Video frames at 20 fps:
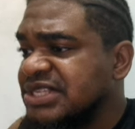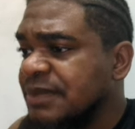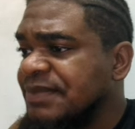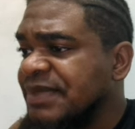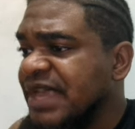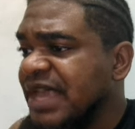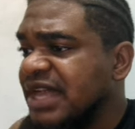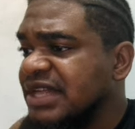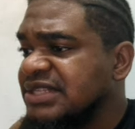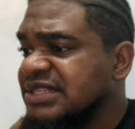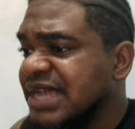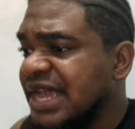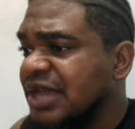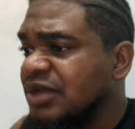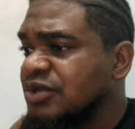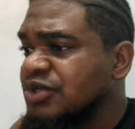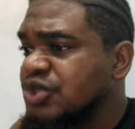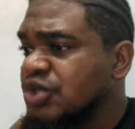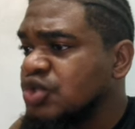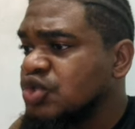something else I
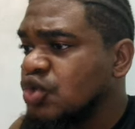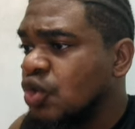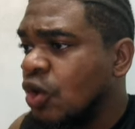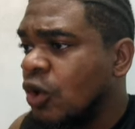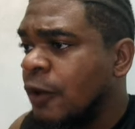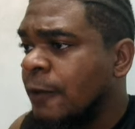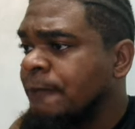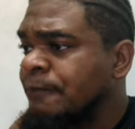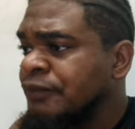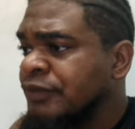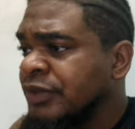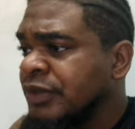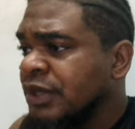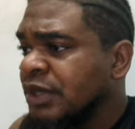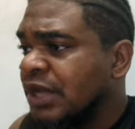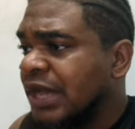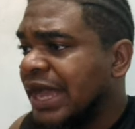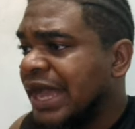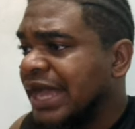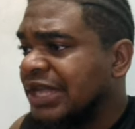also saw
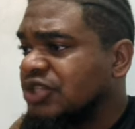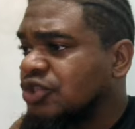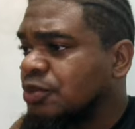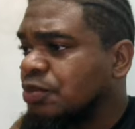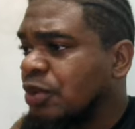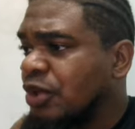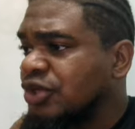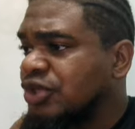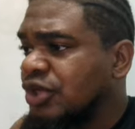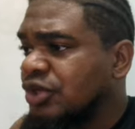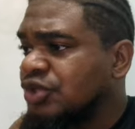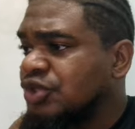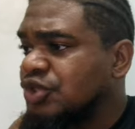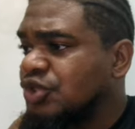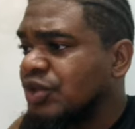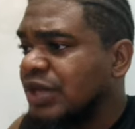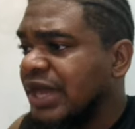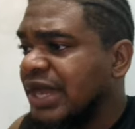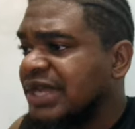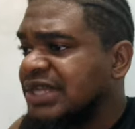to point out to
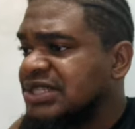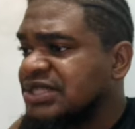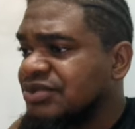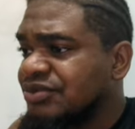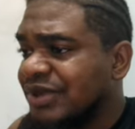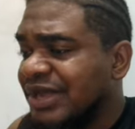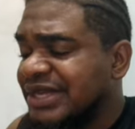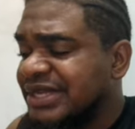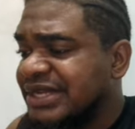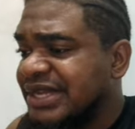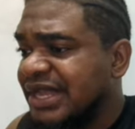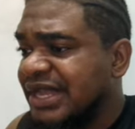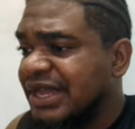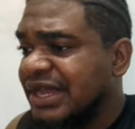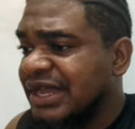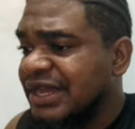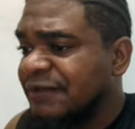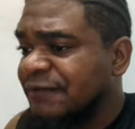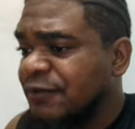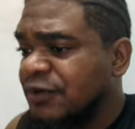you guys right there,
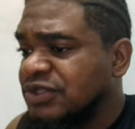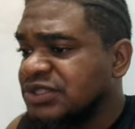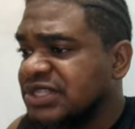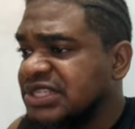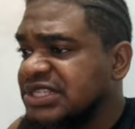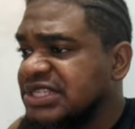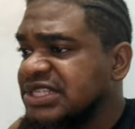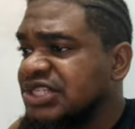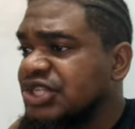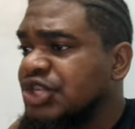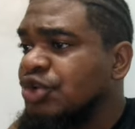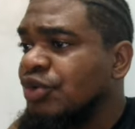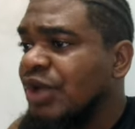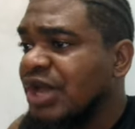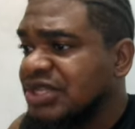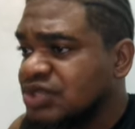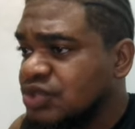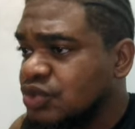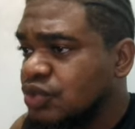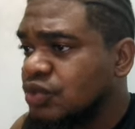and of course, this is
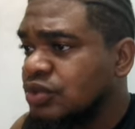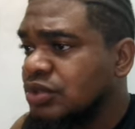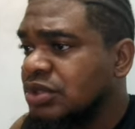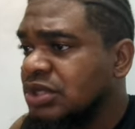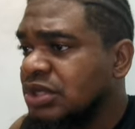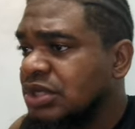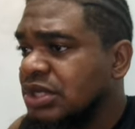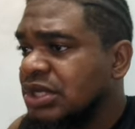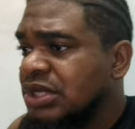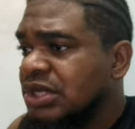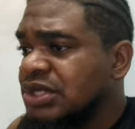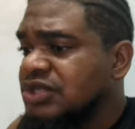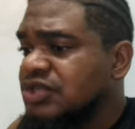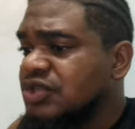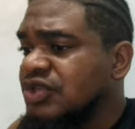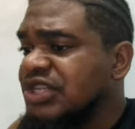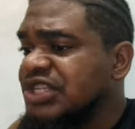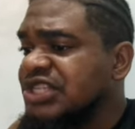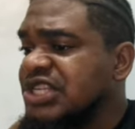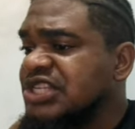Curaçao.
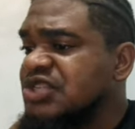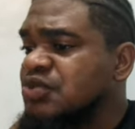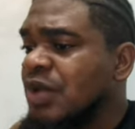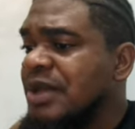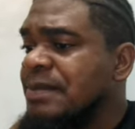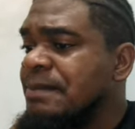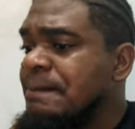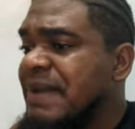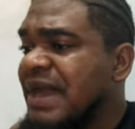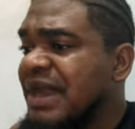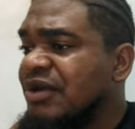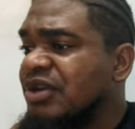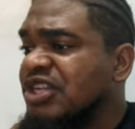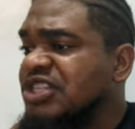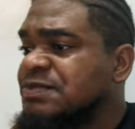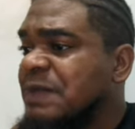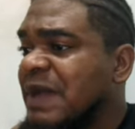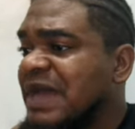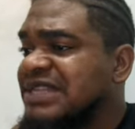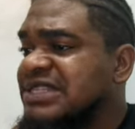So this is when Beryl
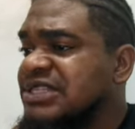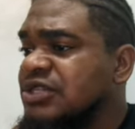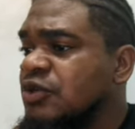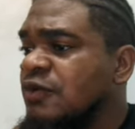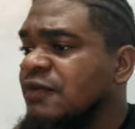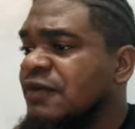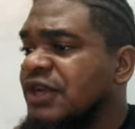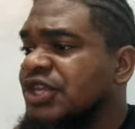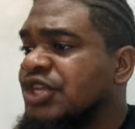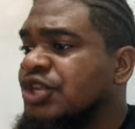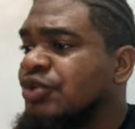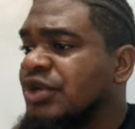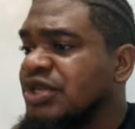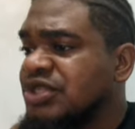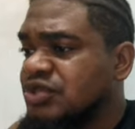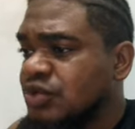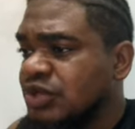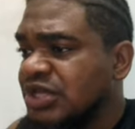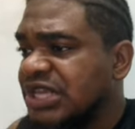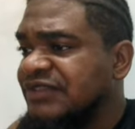is passing over
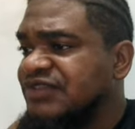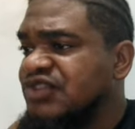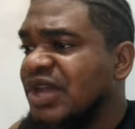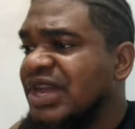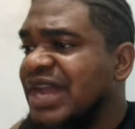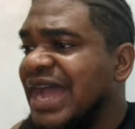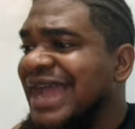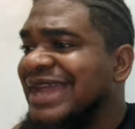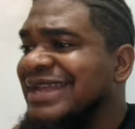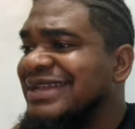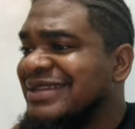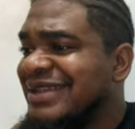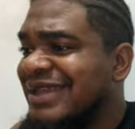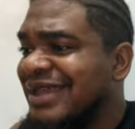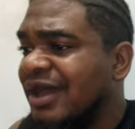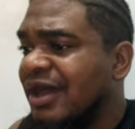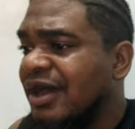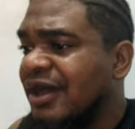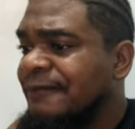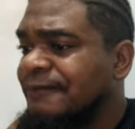Curaçao. Gives you an
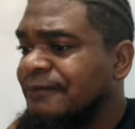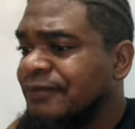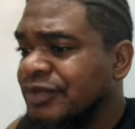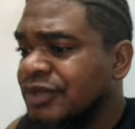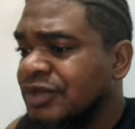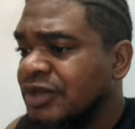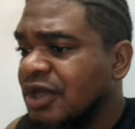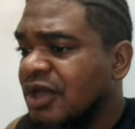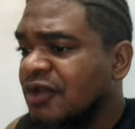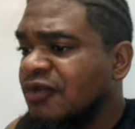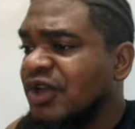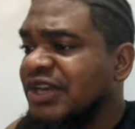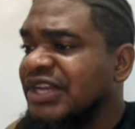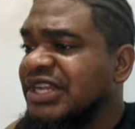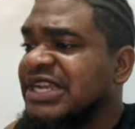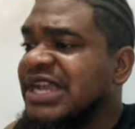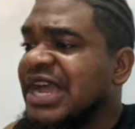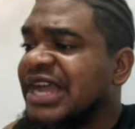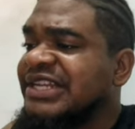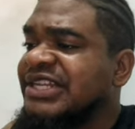idea of what the
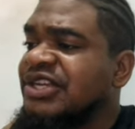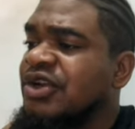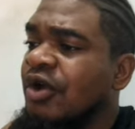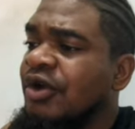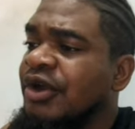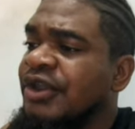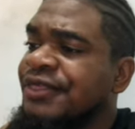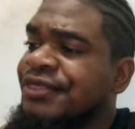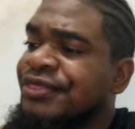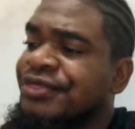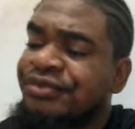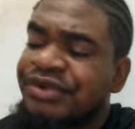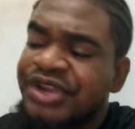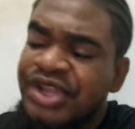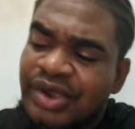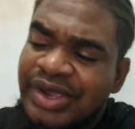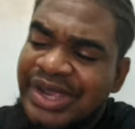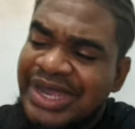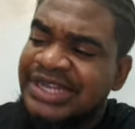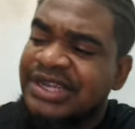category 3
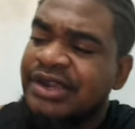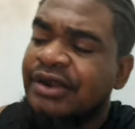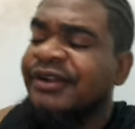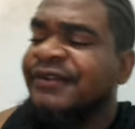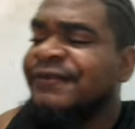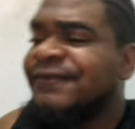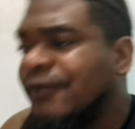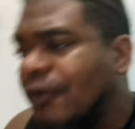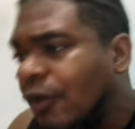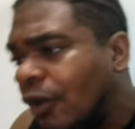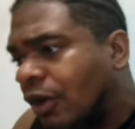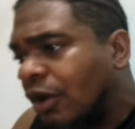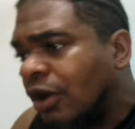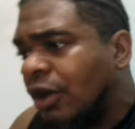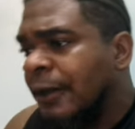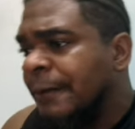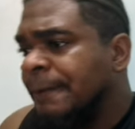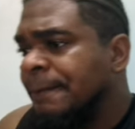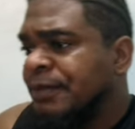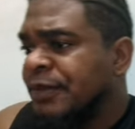or category
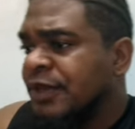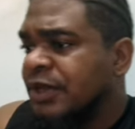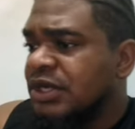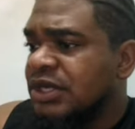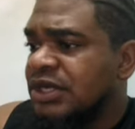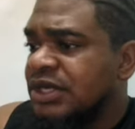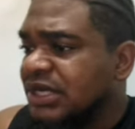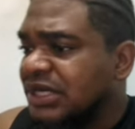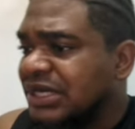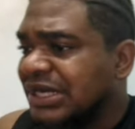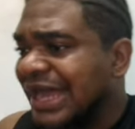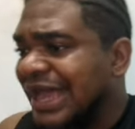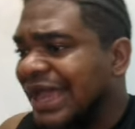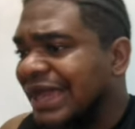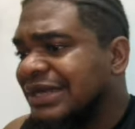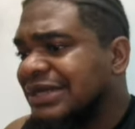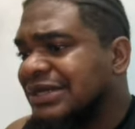4 look like